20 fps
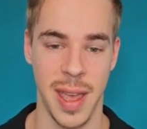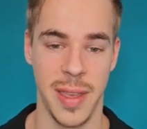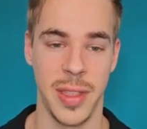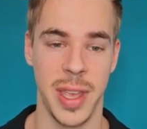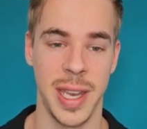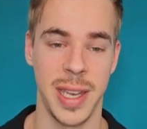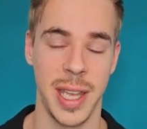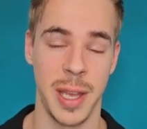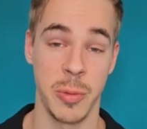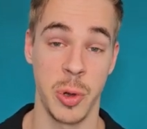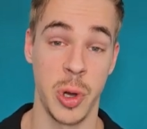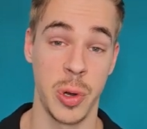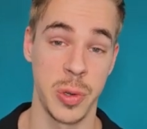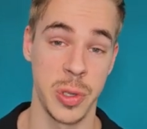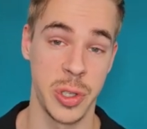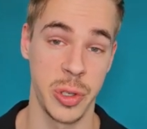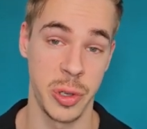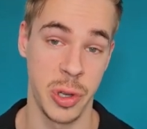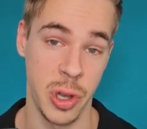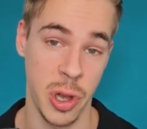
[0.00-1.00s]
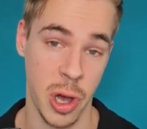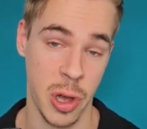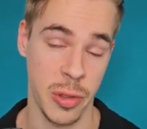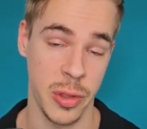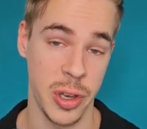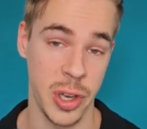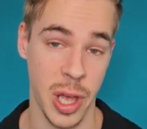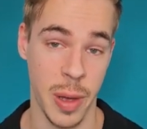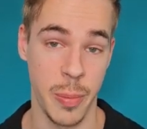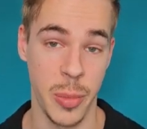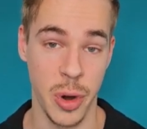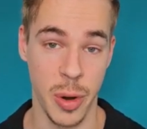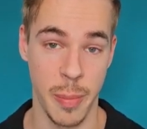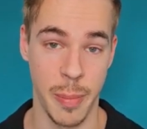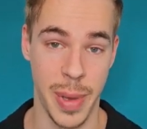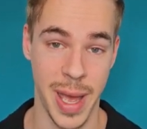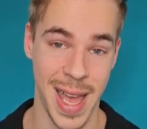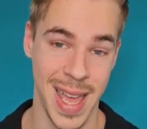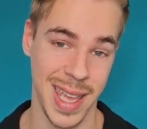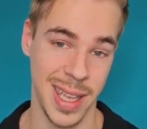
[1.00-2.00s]
And then I'm going to call the
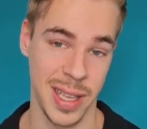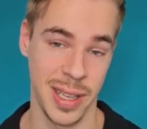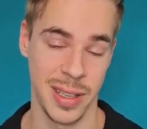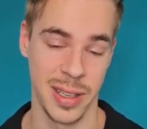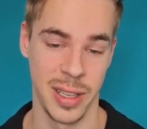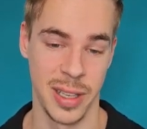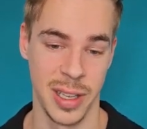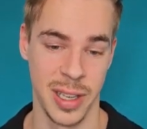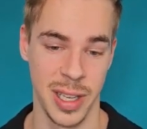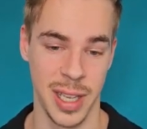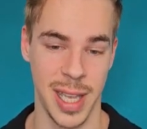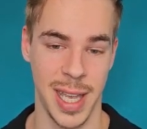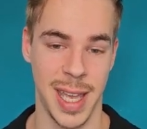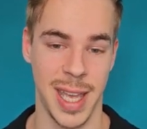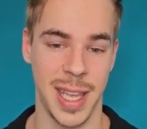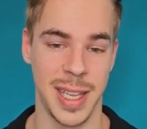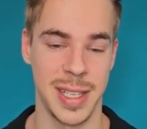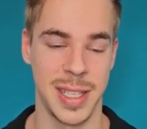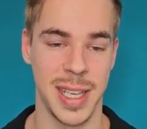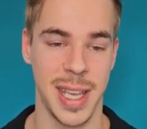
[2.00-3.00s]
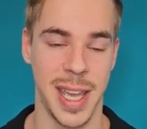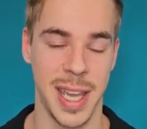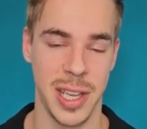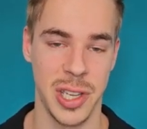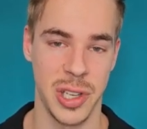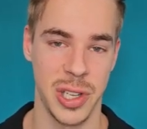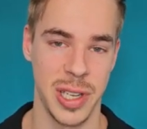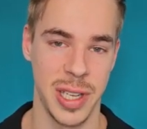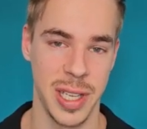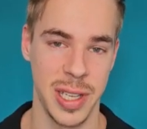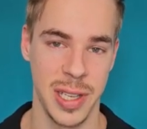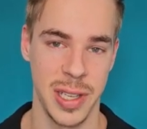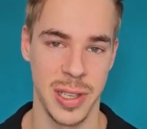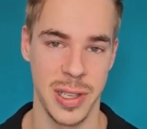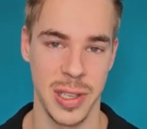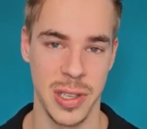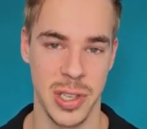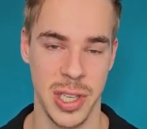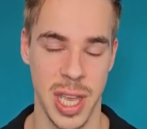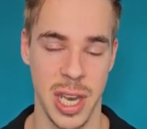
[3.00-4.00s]
number back and
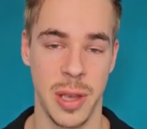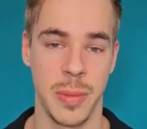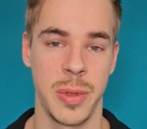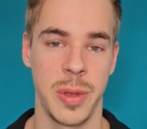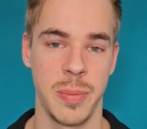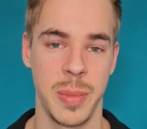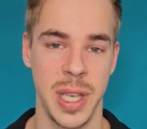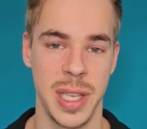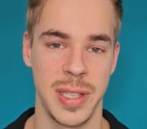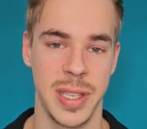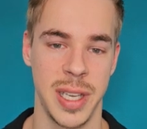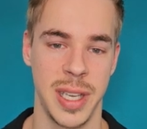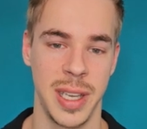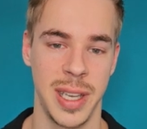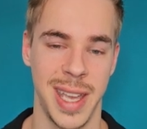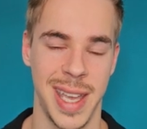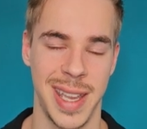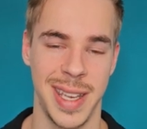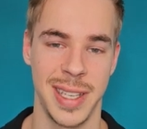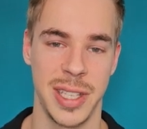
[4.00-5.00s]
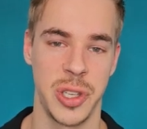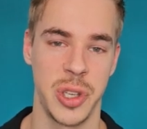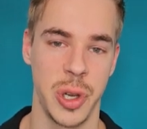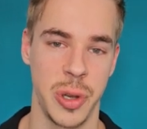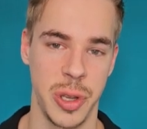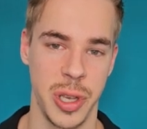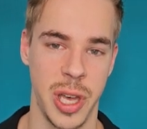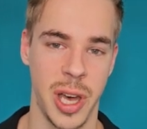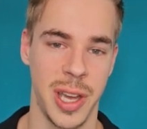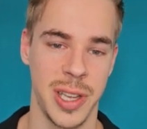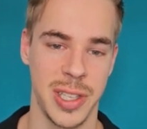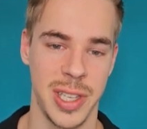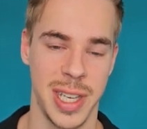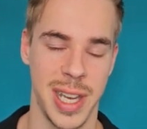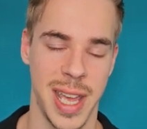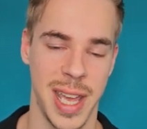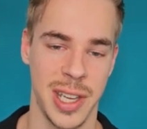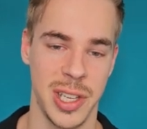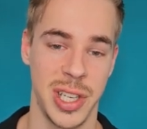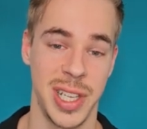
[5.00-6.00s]
actually set up the meeting and show you guys
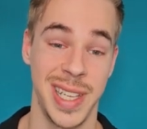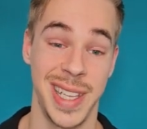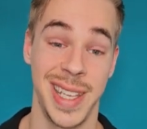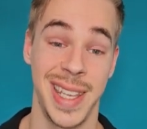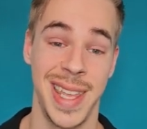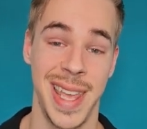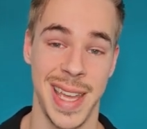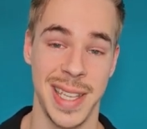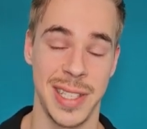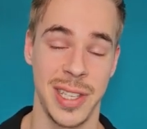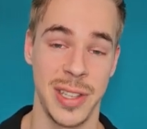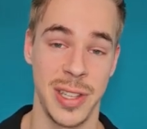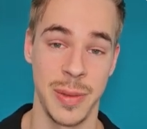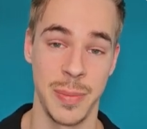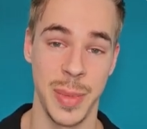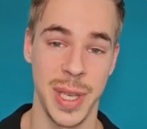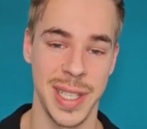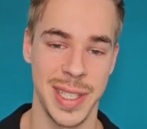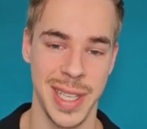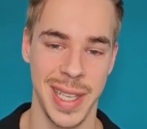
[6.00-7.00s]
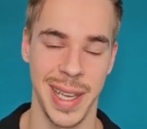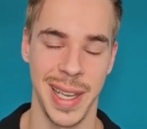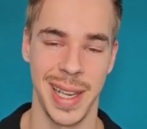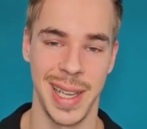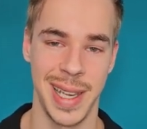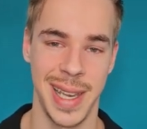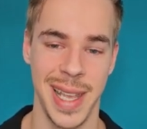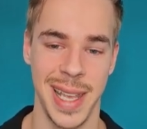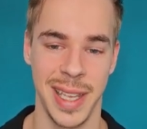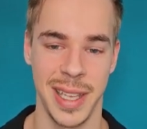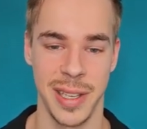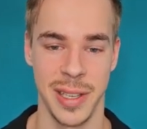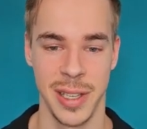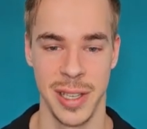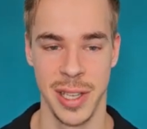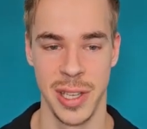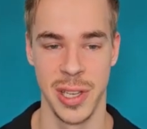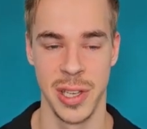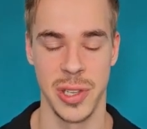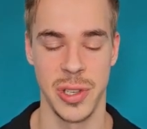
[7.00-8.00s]
that I actually get the meeting
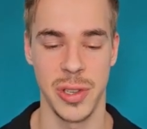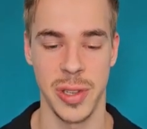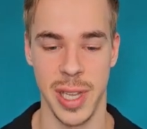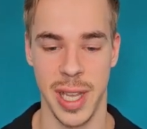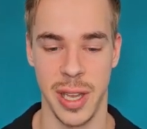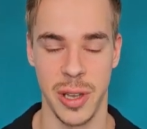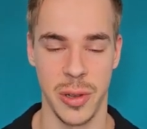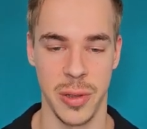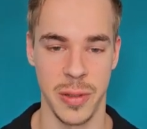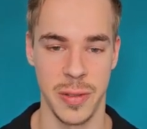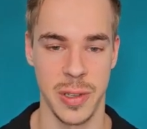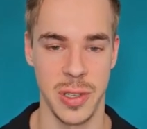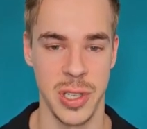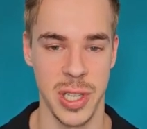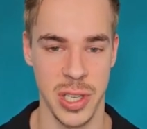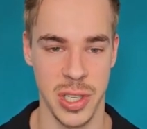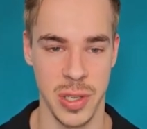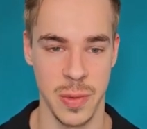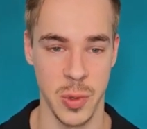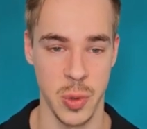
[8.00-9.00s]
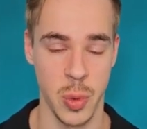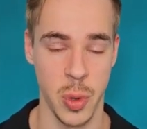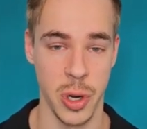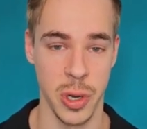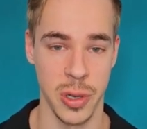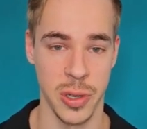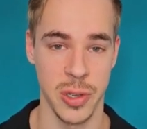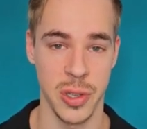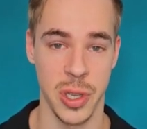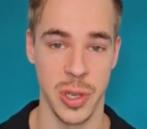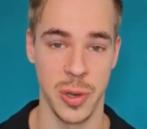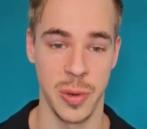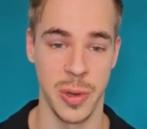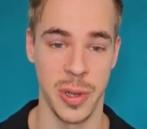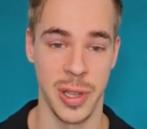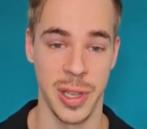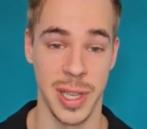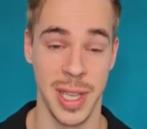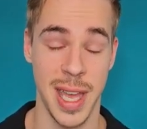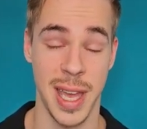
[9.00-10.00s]
link so that all of the systems work.
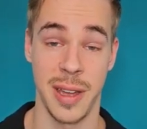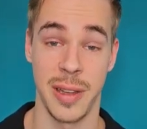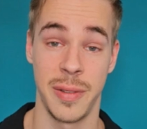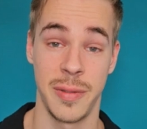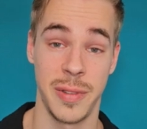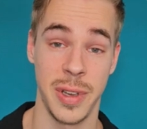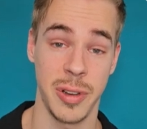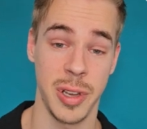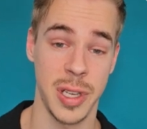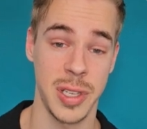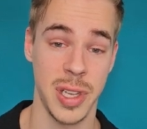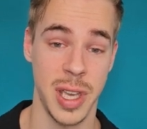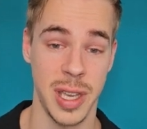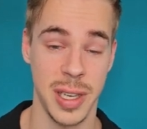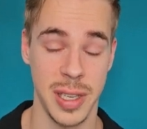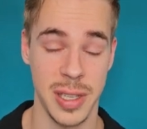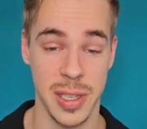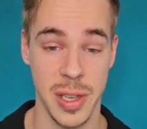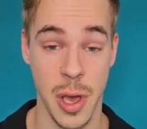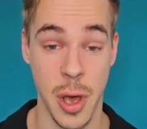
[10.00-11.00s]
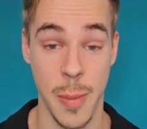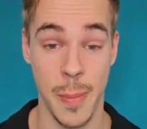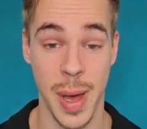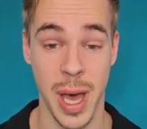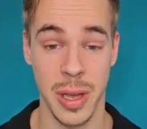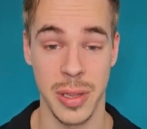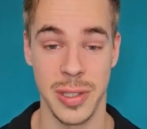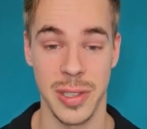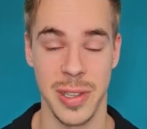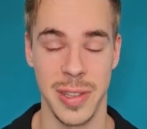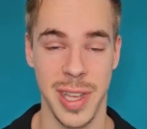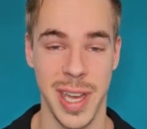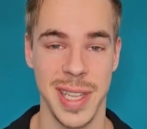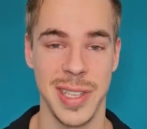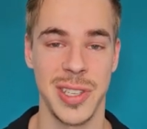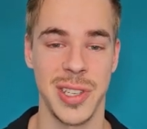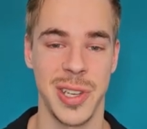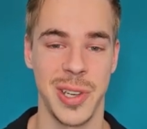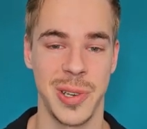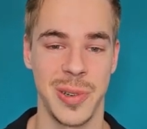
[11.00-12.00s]
So yeah, very excited about
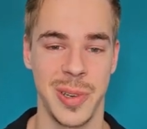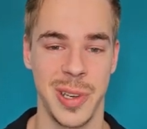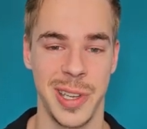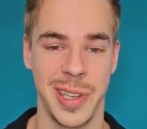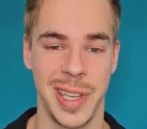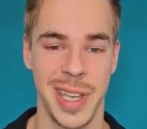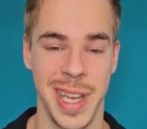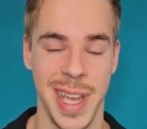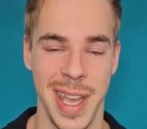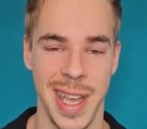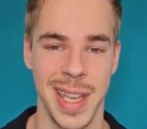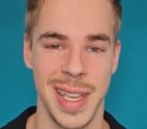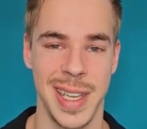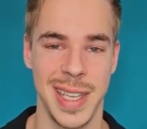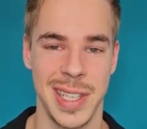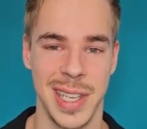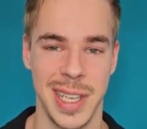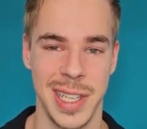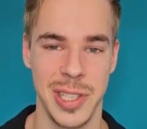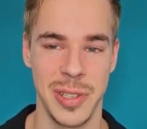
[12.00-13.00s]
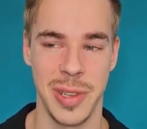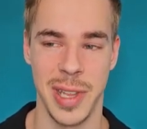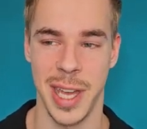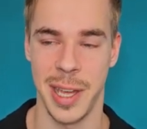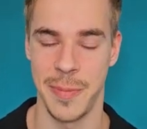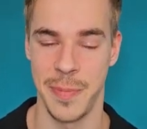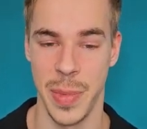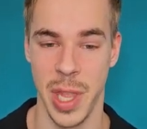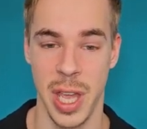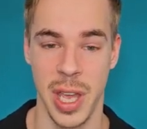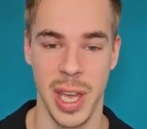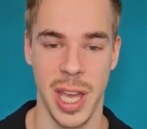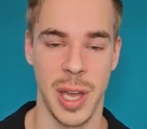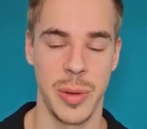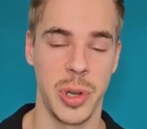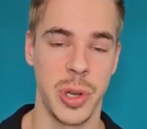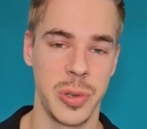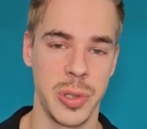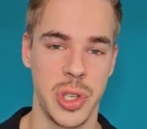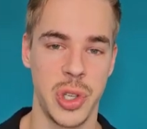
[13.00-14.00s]
that. So let's get into that.
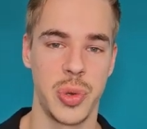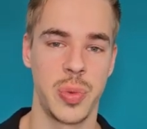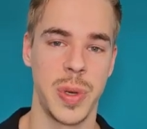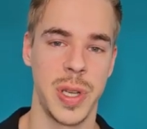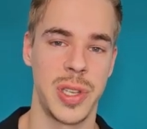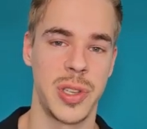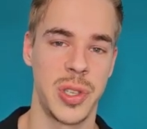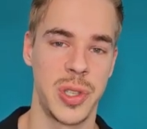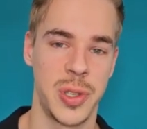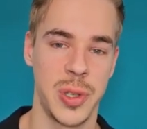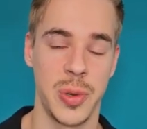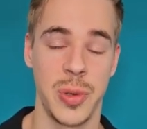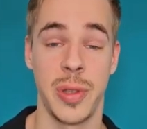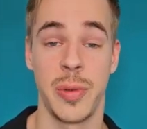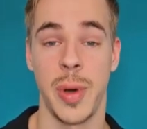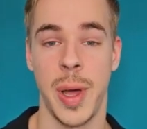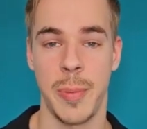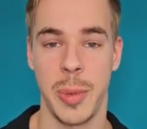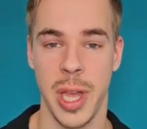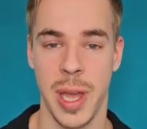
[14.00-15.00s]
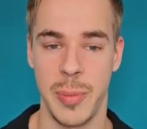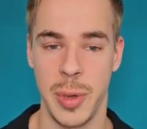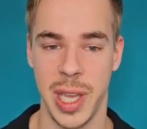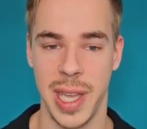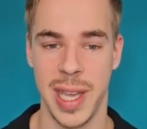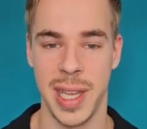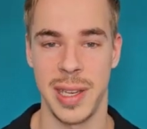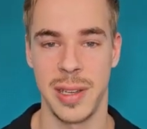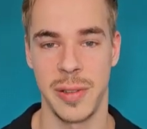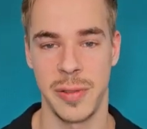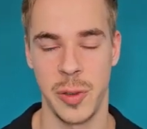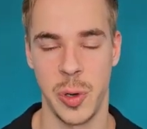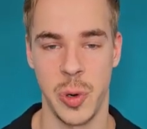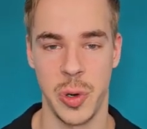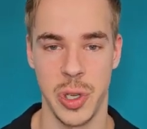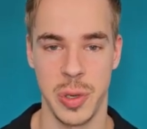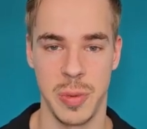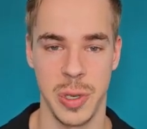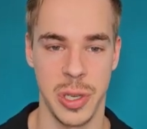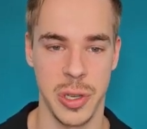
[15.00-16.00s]
I'm going to switch to the webcam again, of
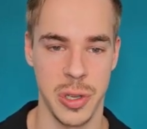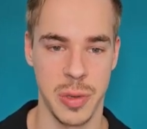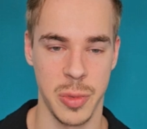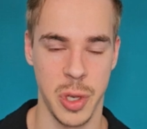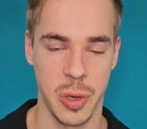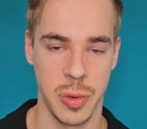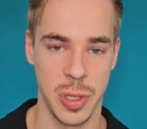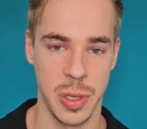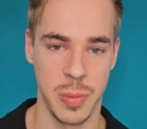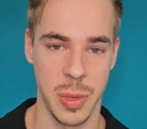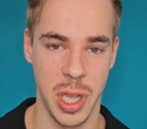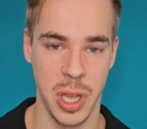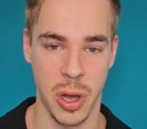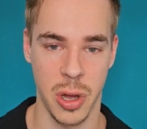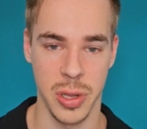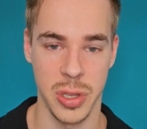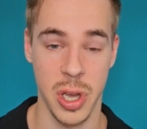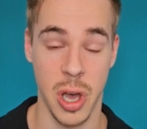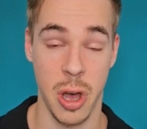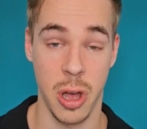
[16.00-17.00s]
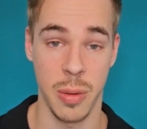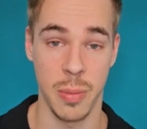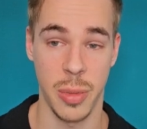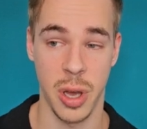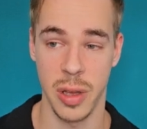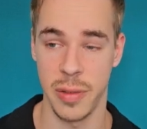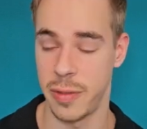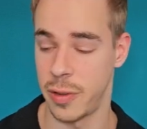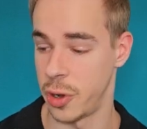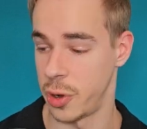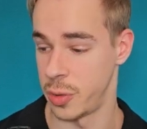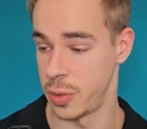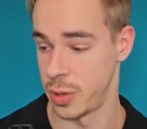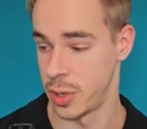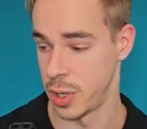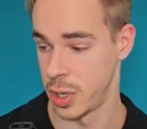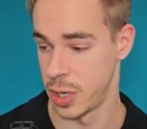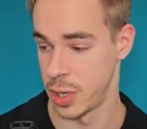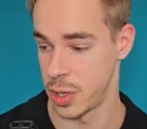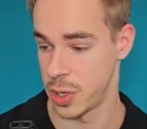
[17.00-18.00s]
course, because I'm going to be called on my
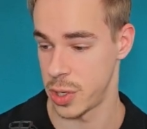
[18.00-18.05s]
phone.